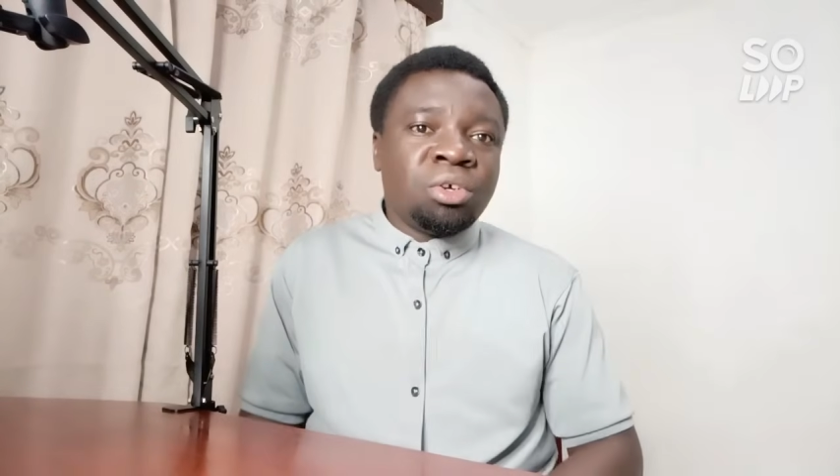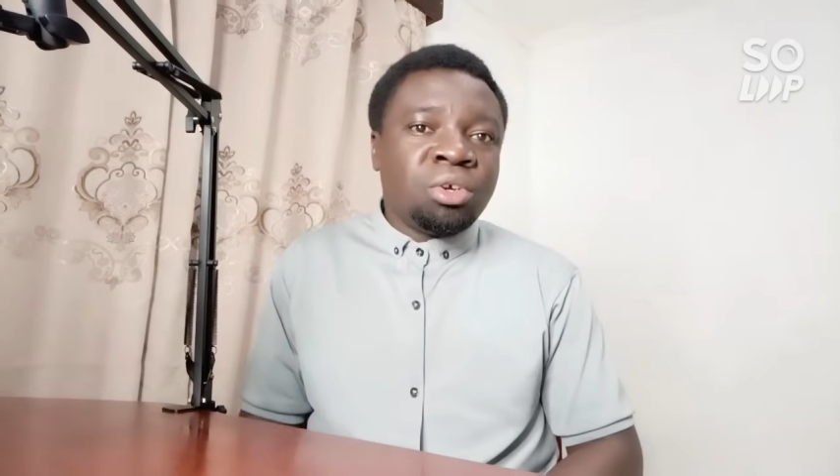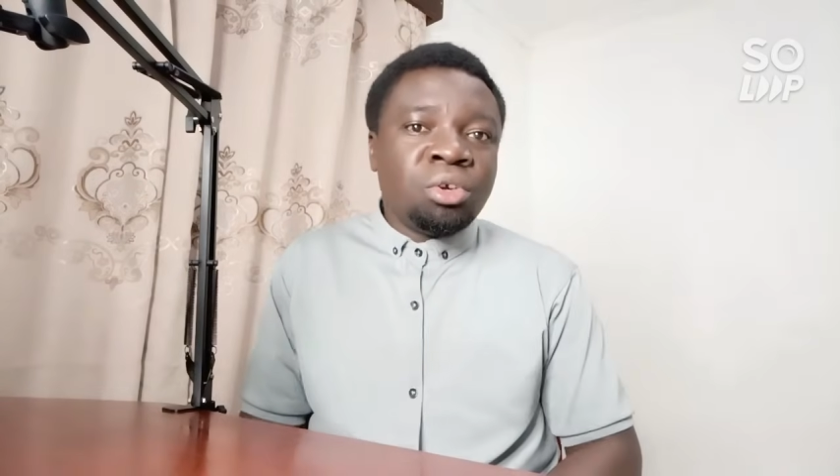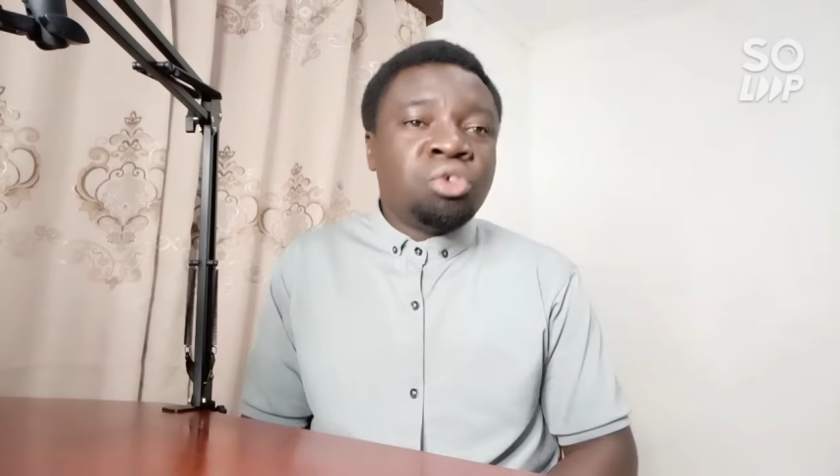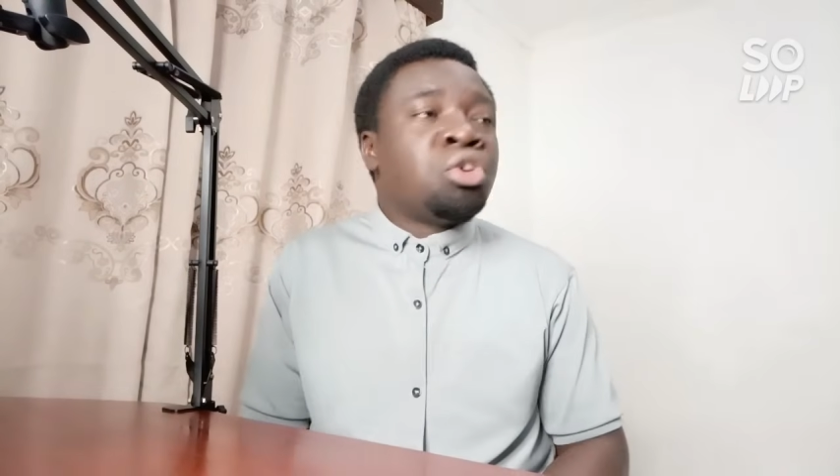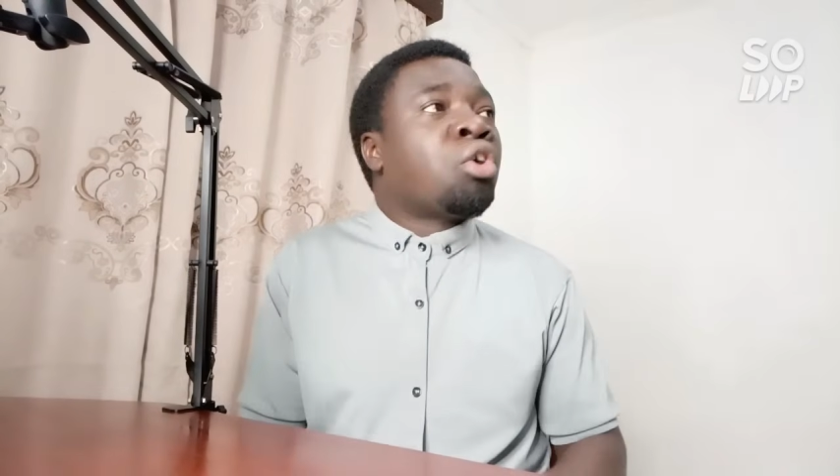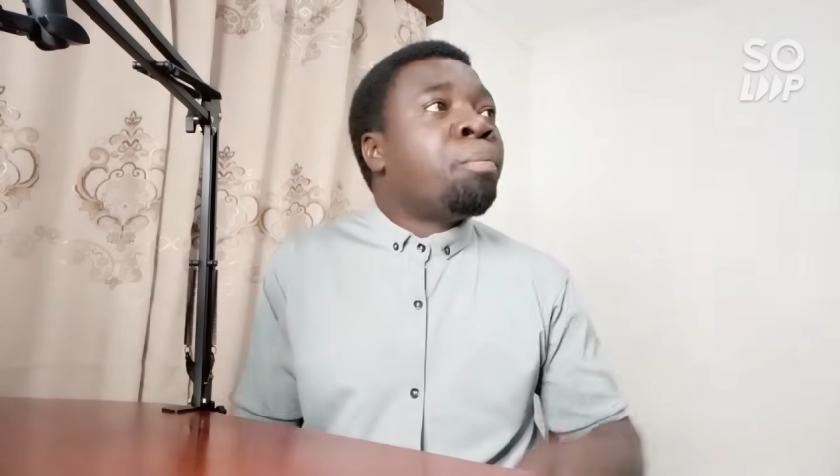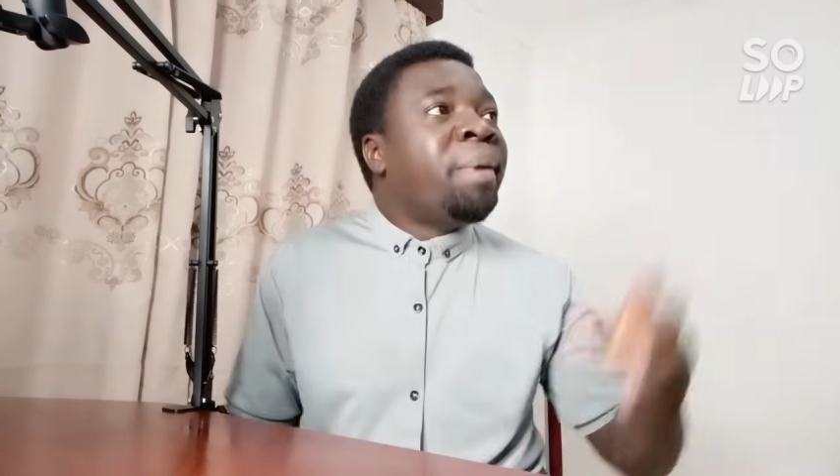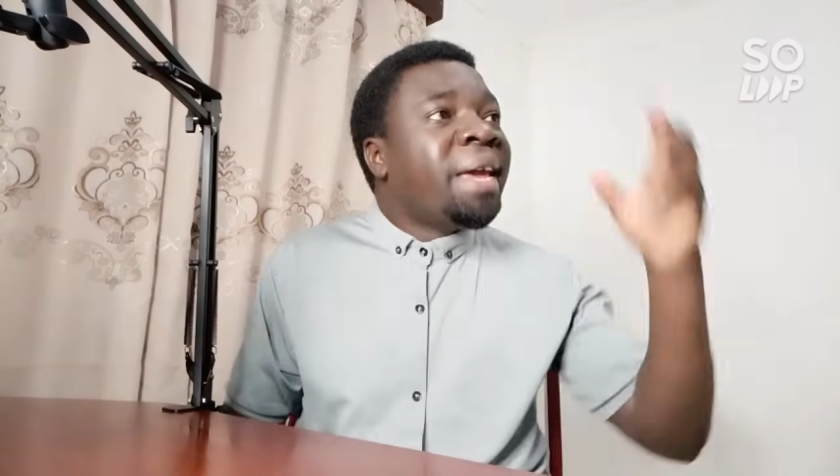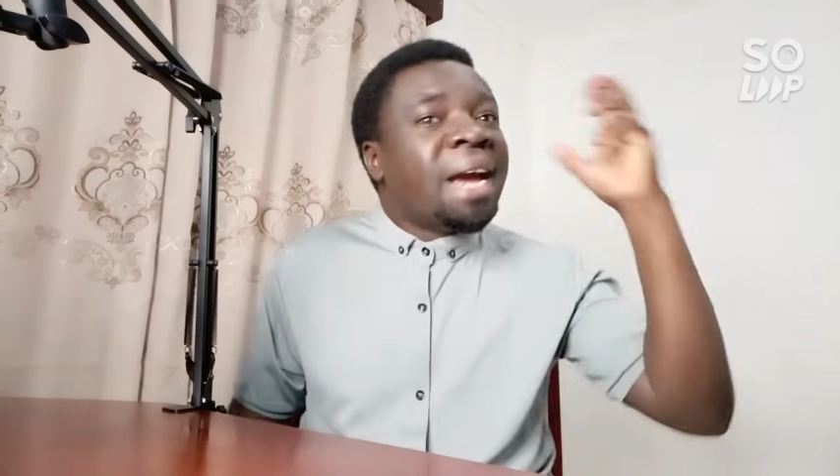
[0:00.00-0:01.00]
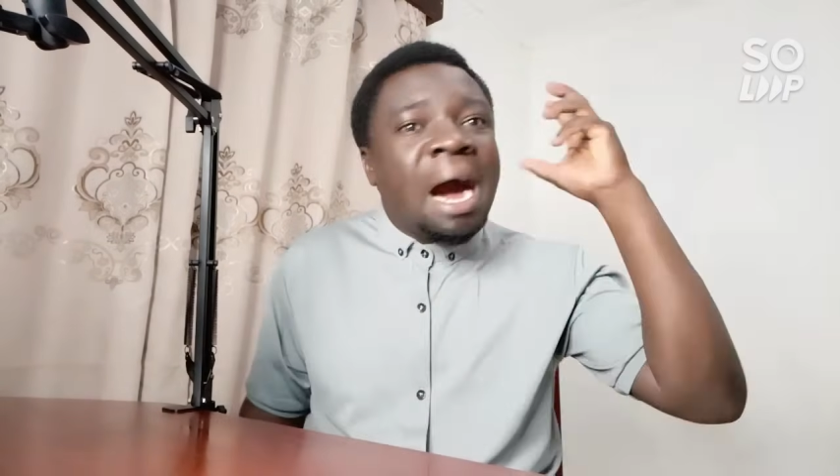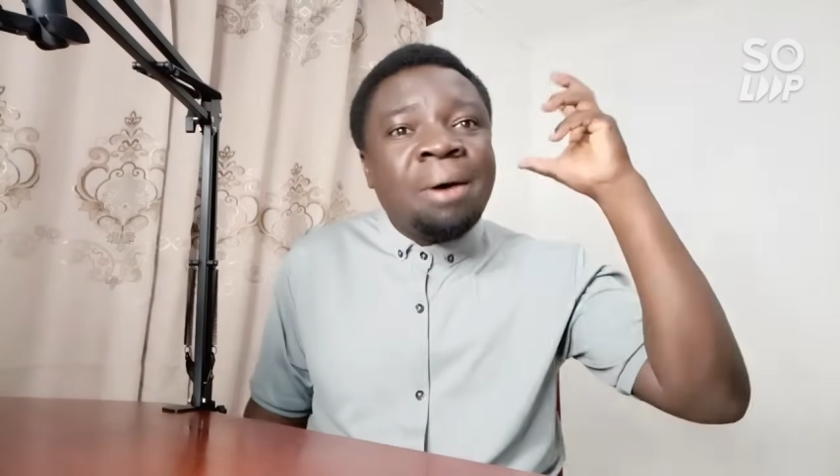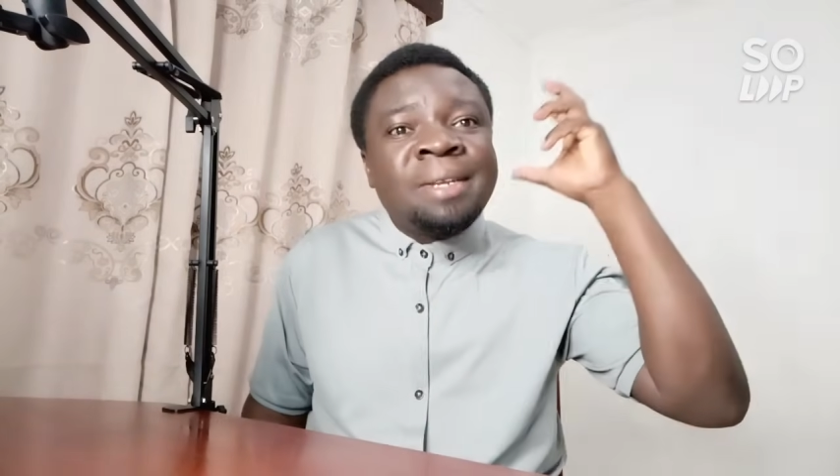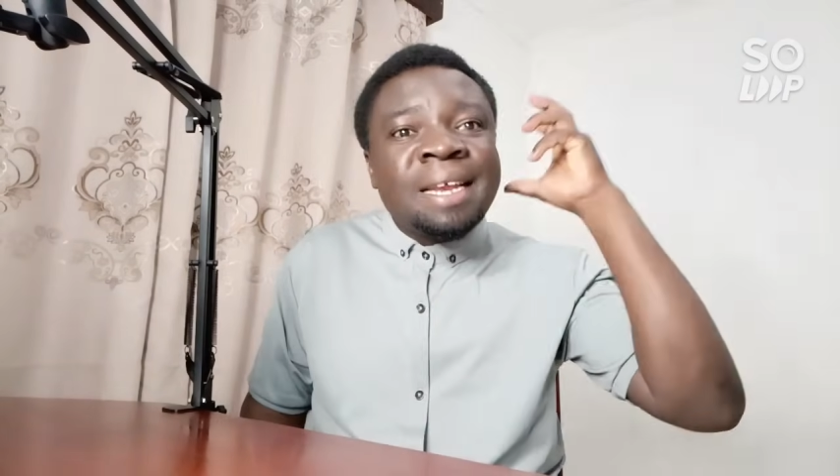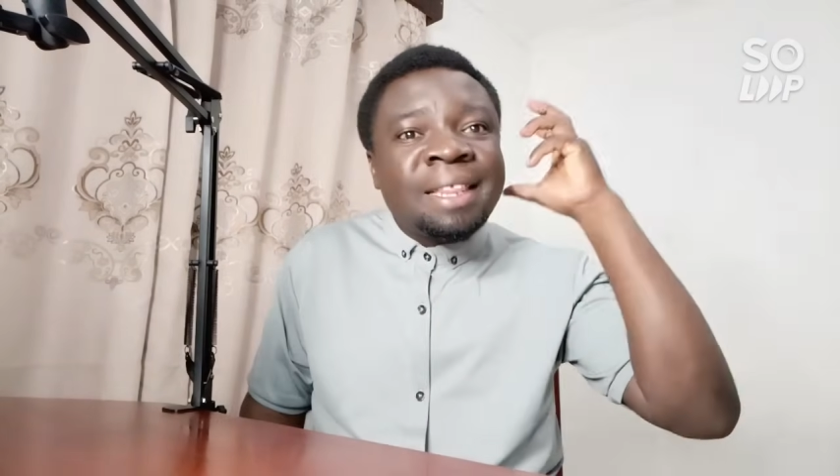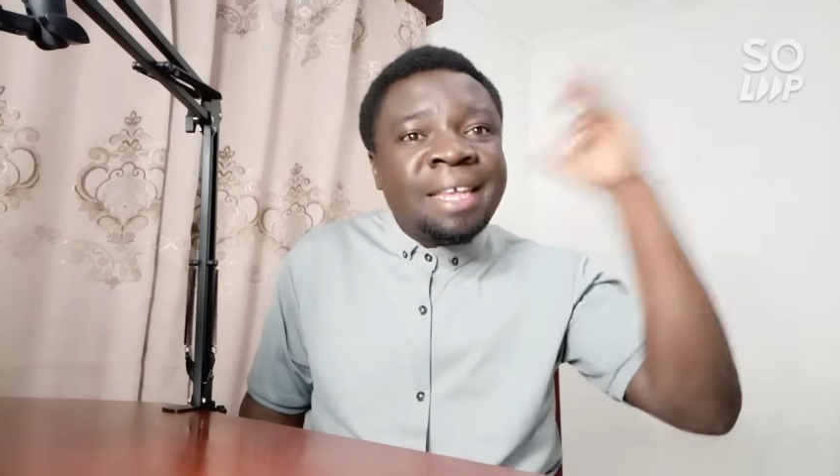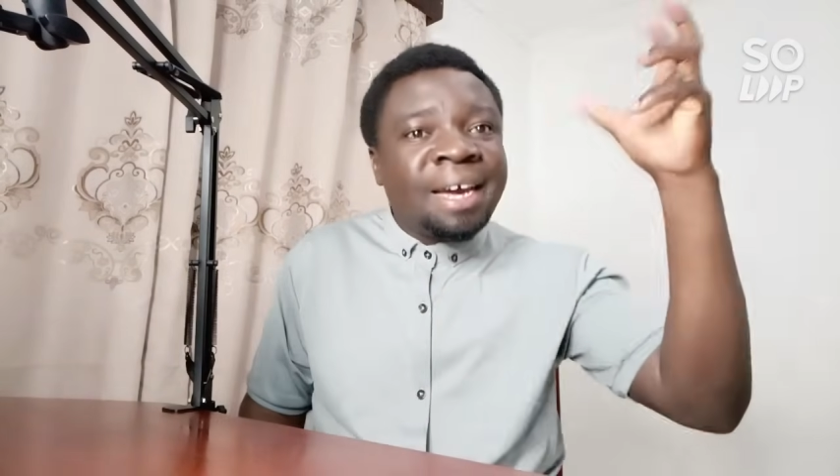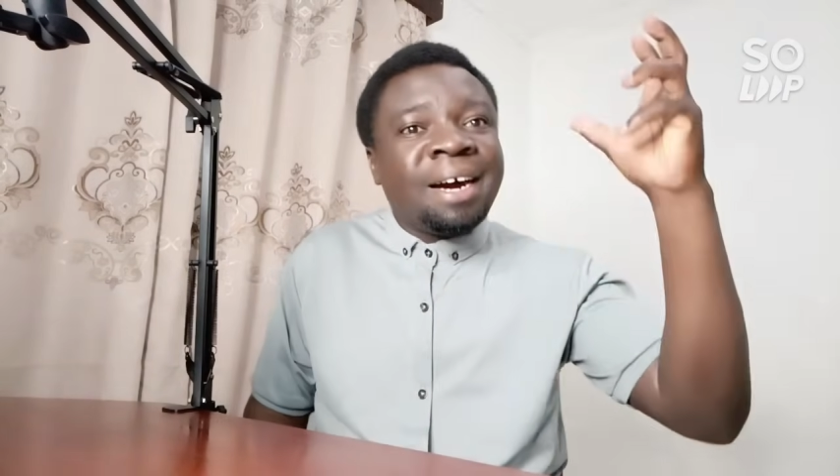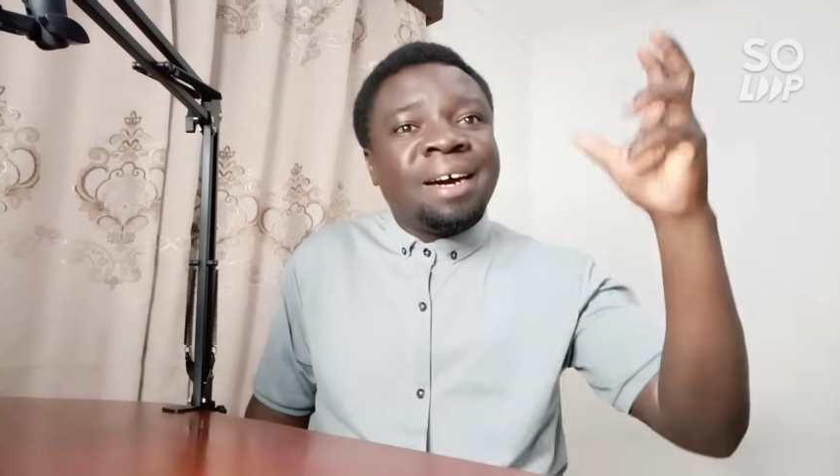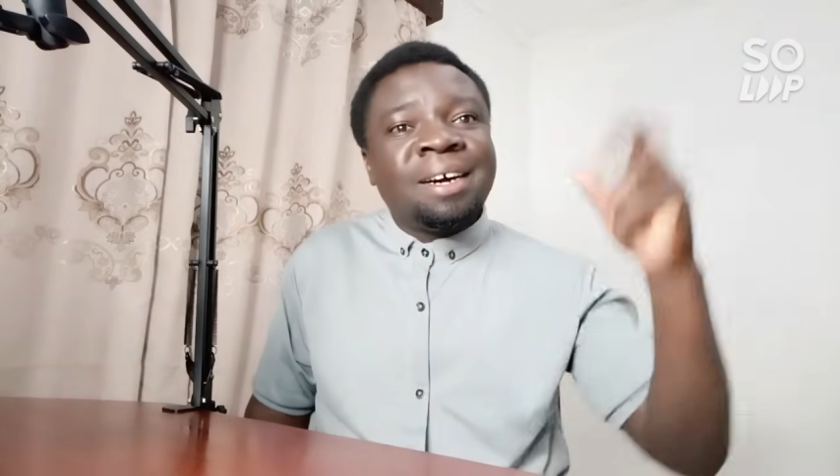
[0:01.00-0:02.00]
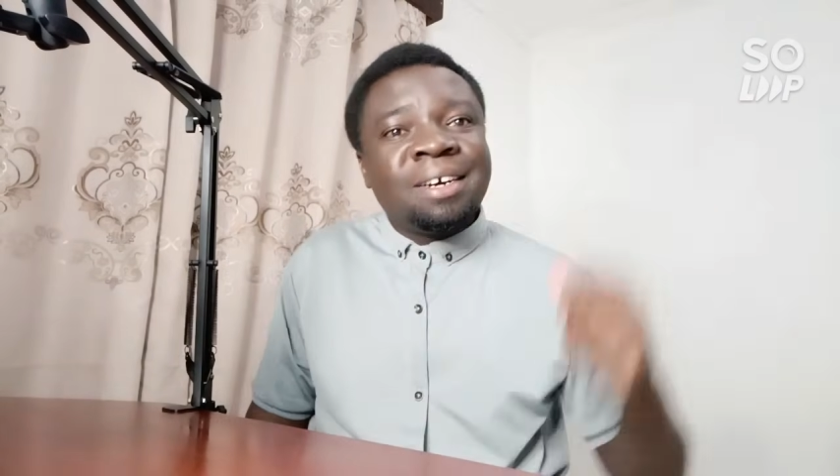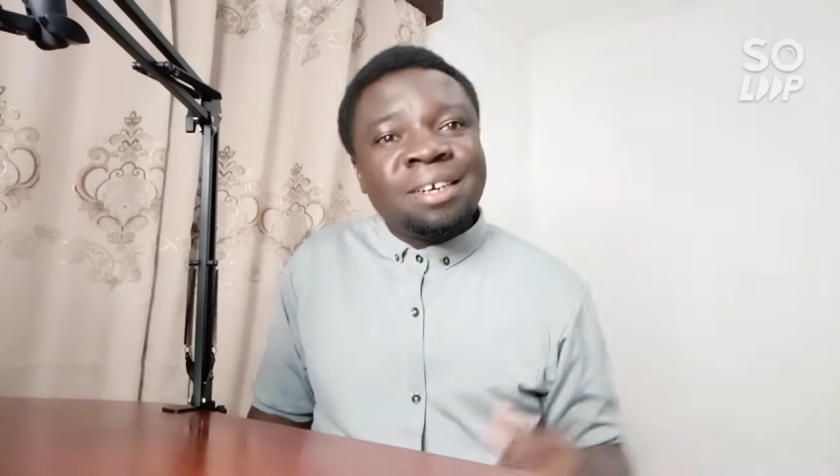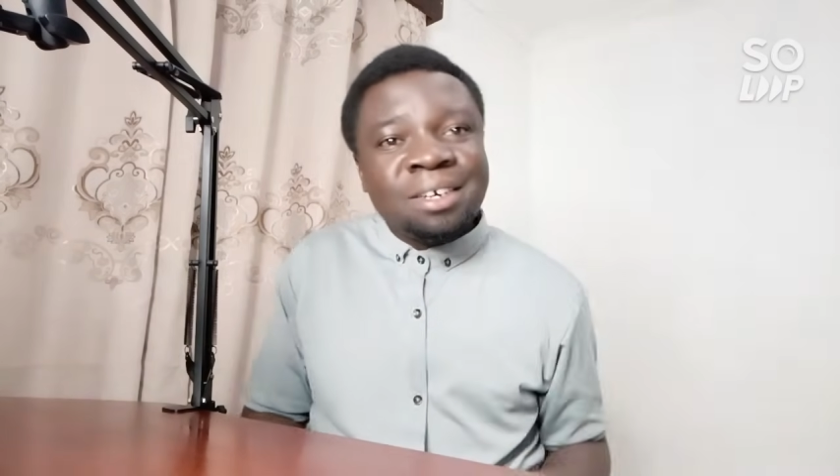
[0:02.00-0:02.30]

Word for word: you talk big out there.